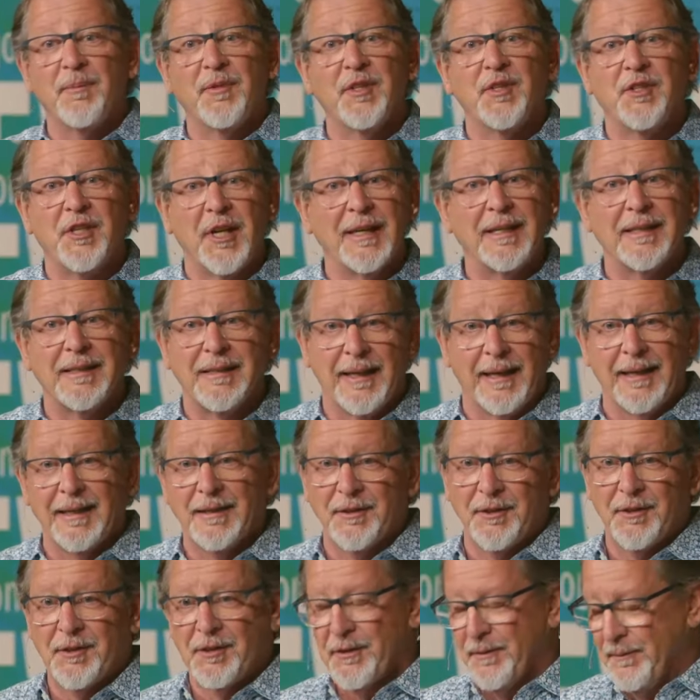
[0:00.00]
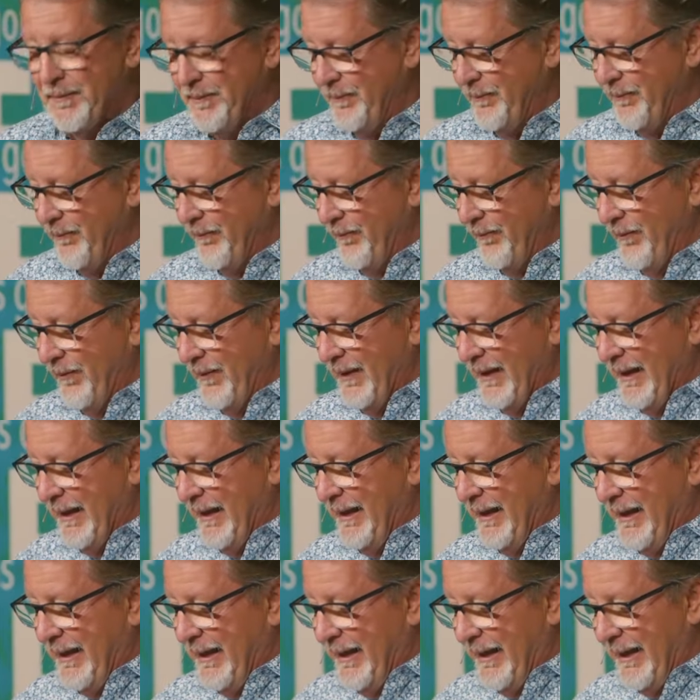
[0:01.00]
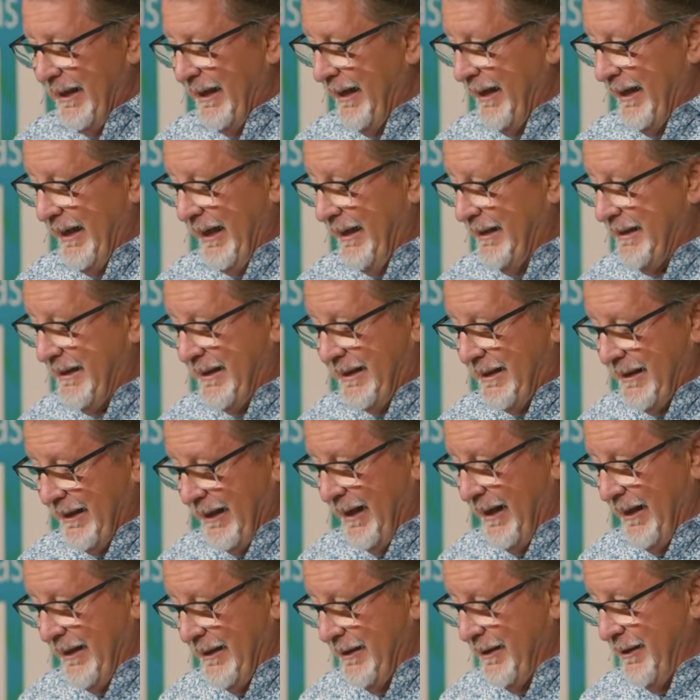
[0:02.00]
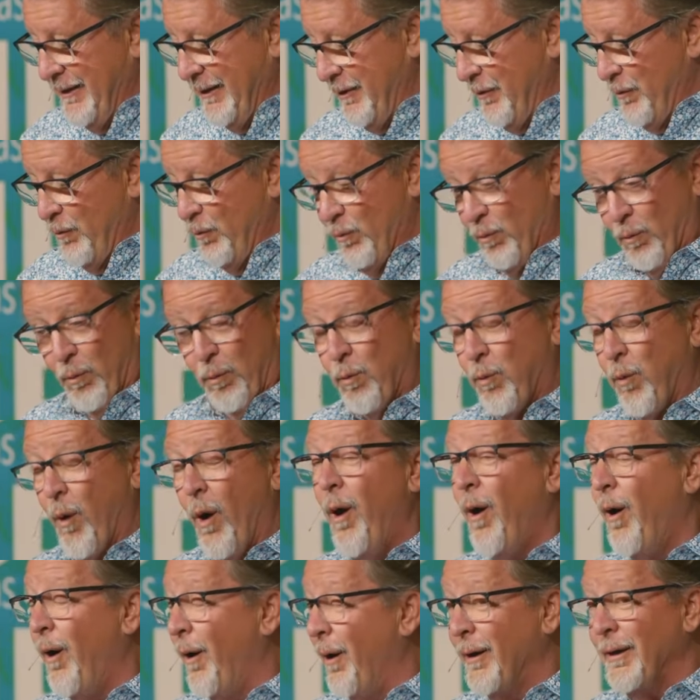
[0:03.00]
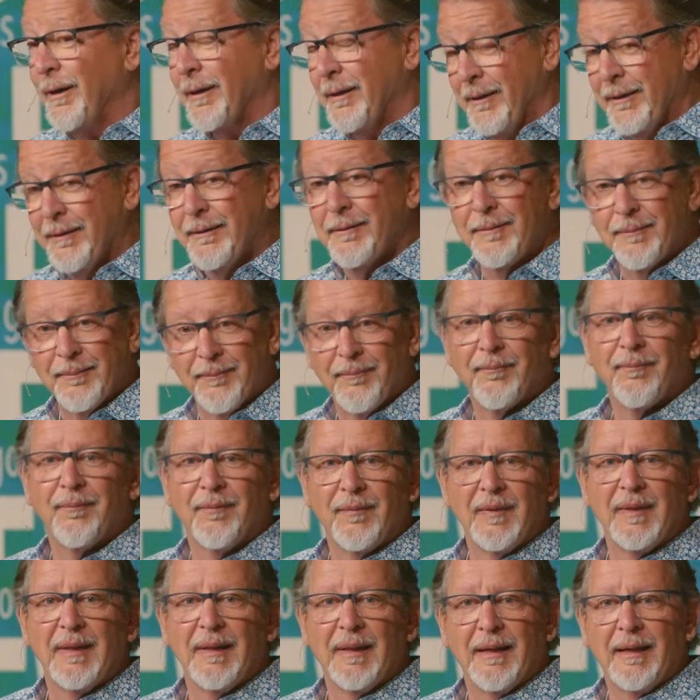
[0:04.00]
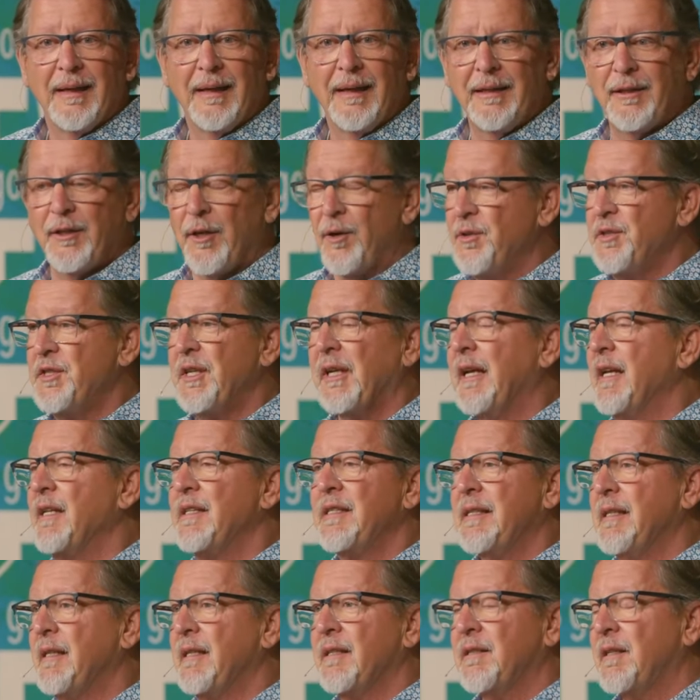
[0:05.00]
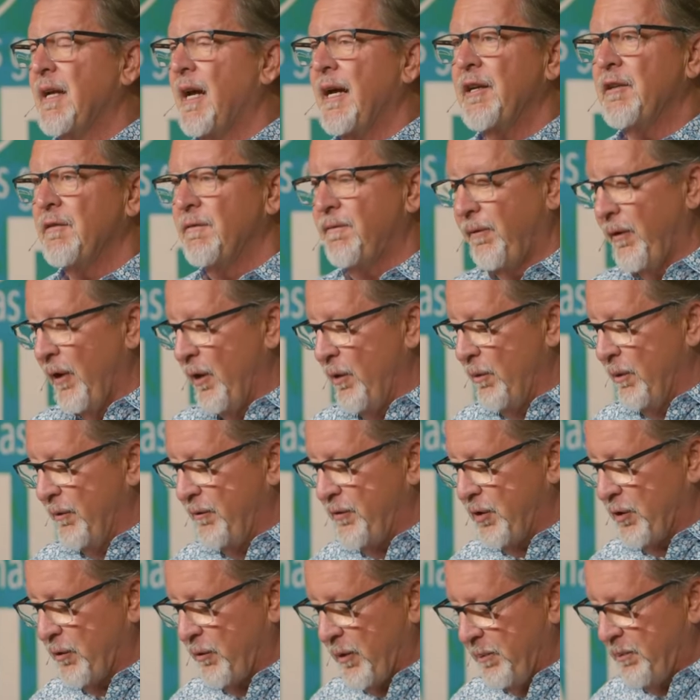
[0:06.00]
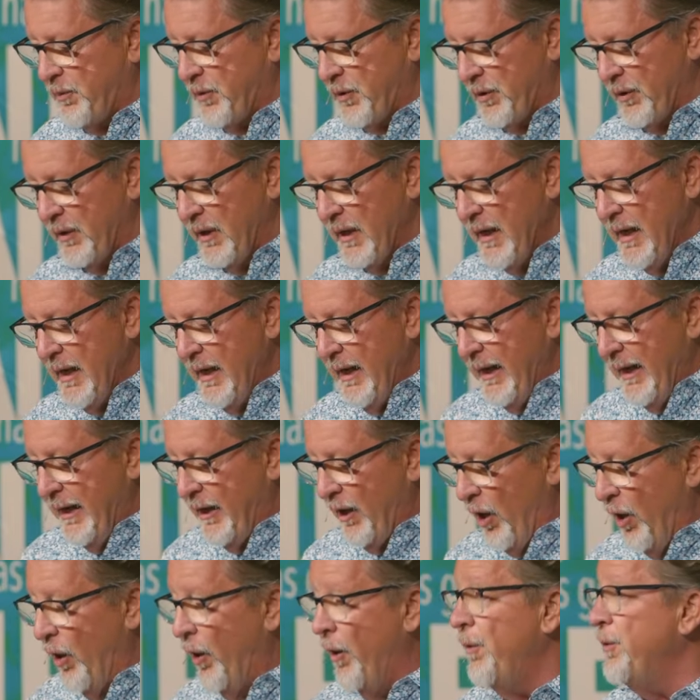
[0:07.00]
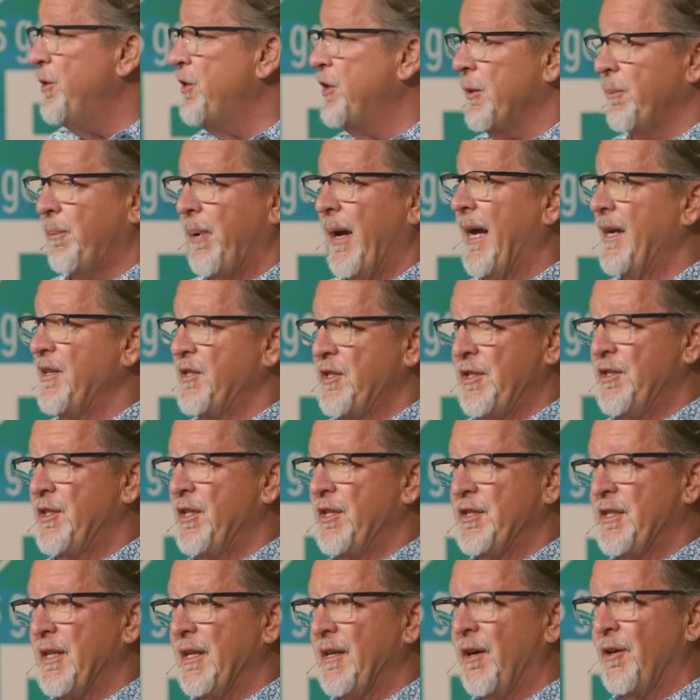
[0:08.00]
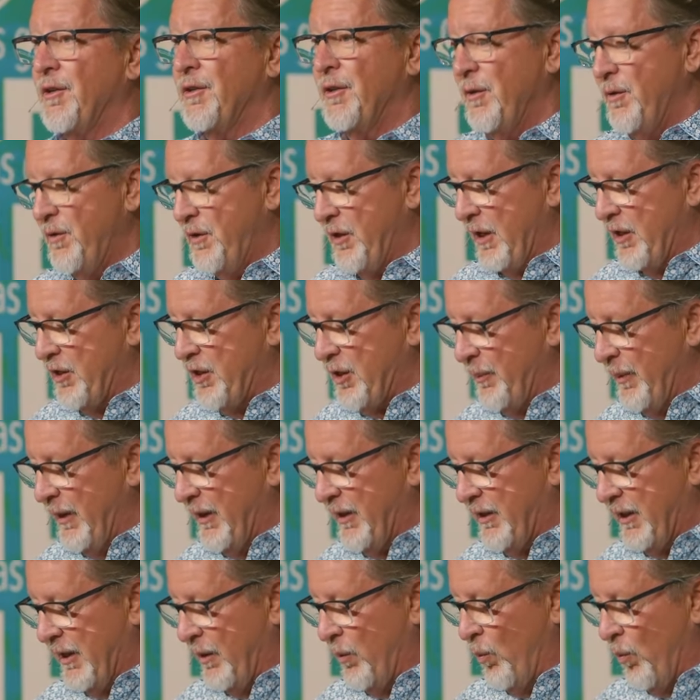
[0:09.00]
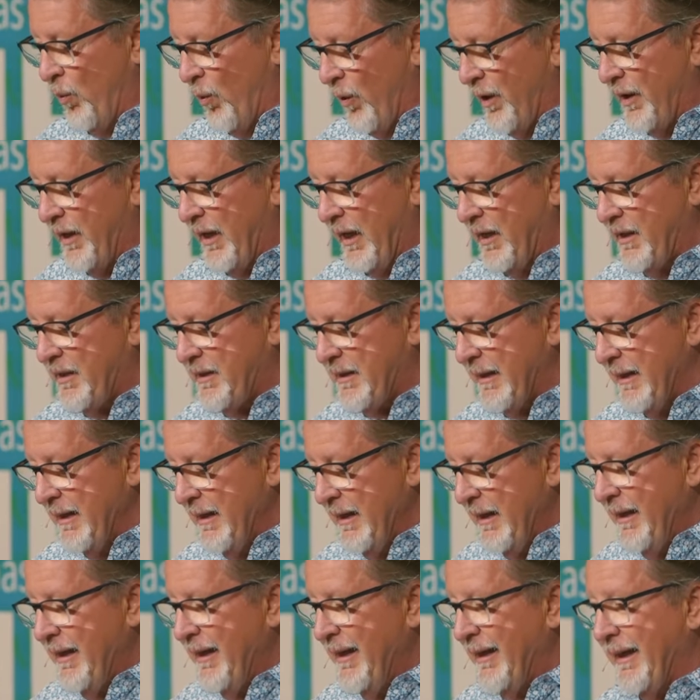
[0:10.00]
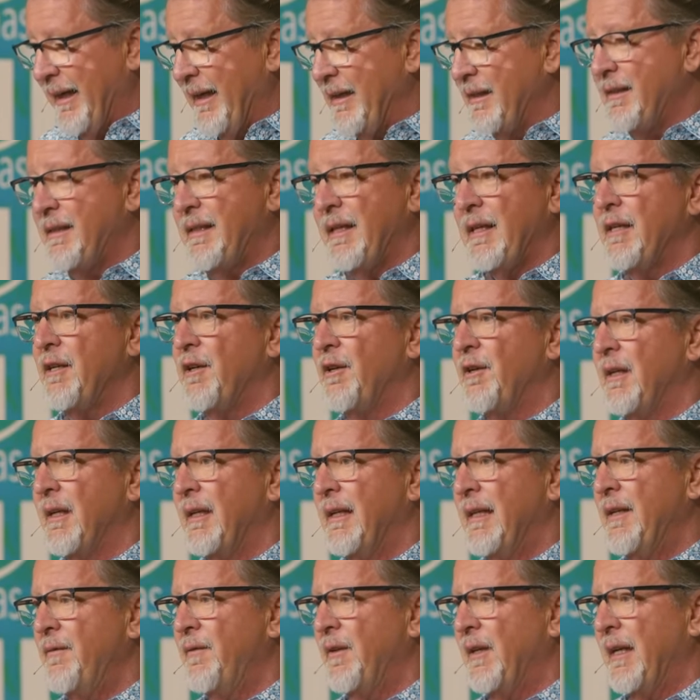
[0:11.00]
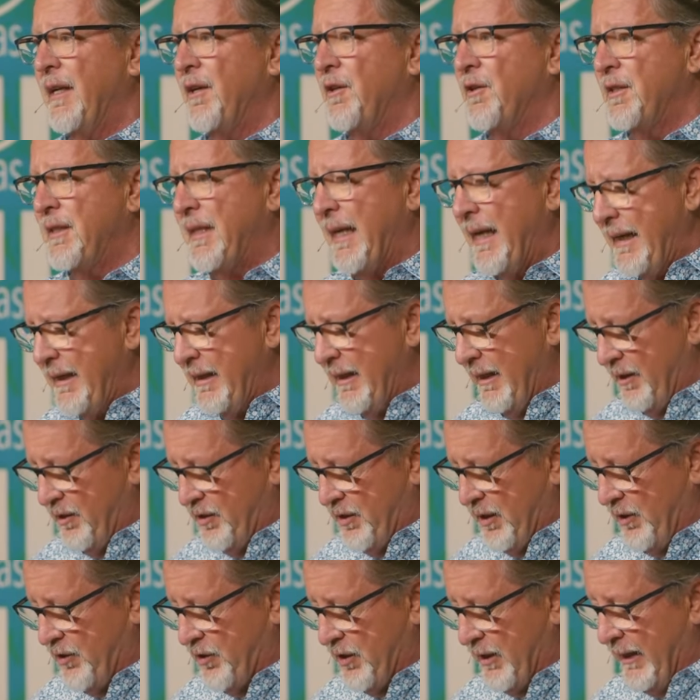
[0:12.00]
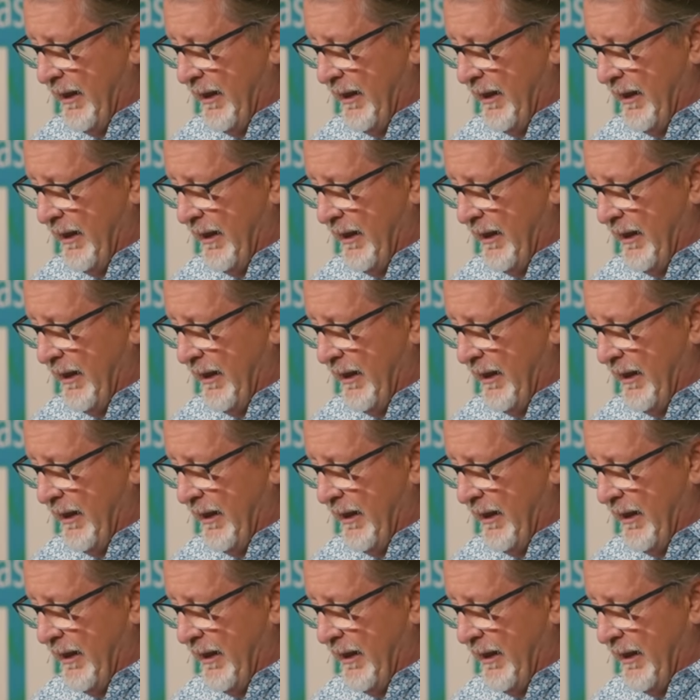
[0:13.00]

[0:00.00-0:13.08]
the Gentiles. It's wrong. It goes against the entire flow of Scripture and a host of passages in our New Testament that warn us against even entertaining such an